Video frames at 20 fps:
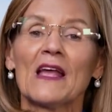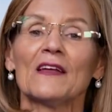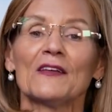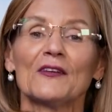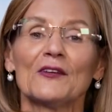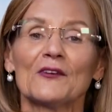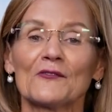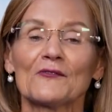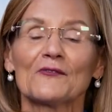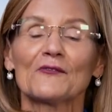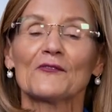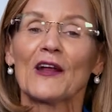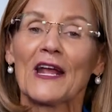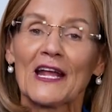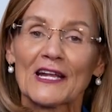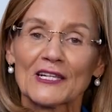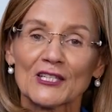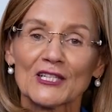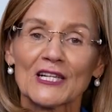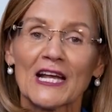your
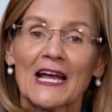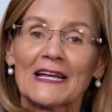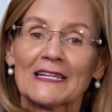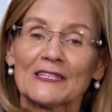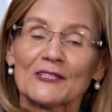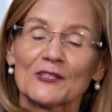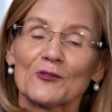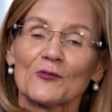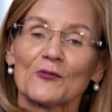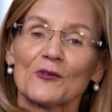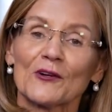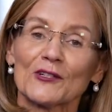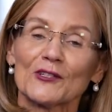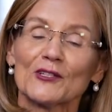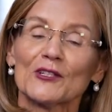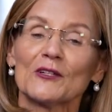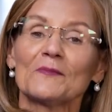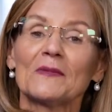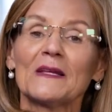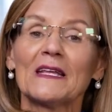franchisor
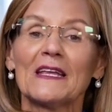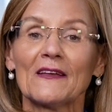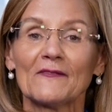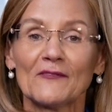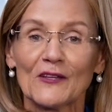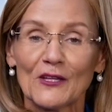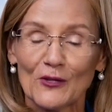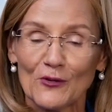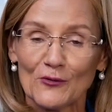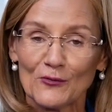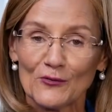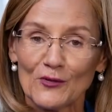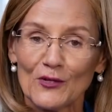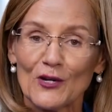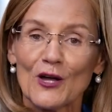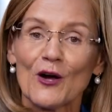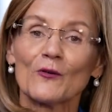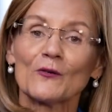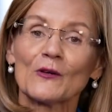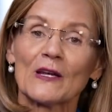should be giving you
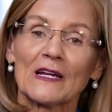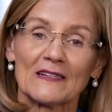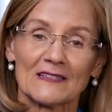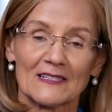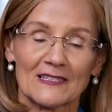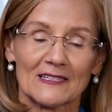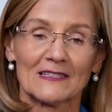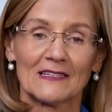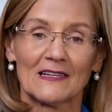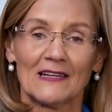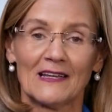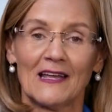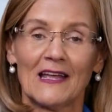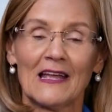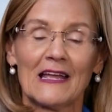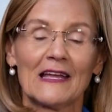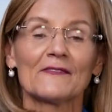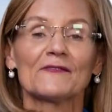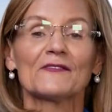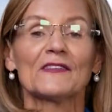notice
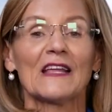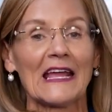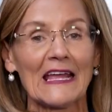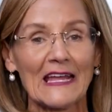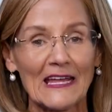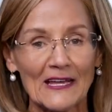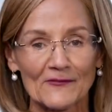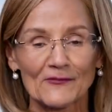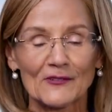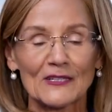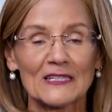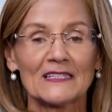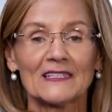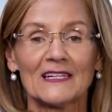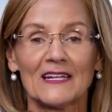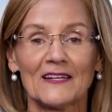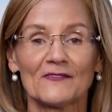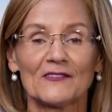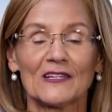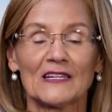if they have
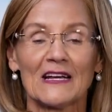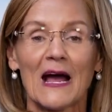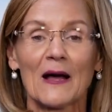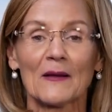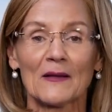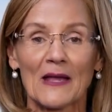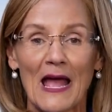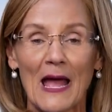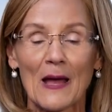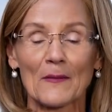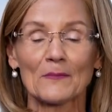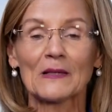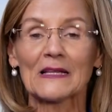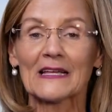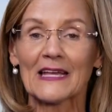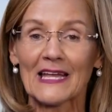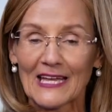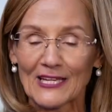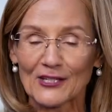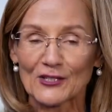received an
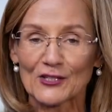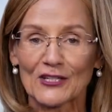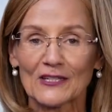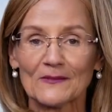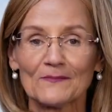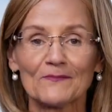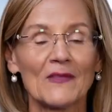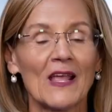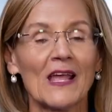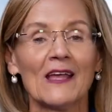application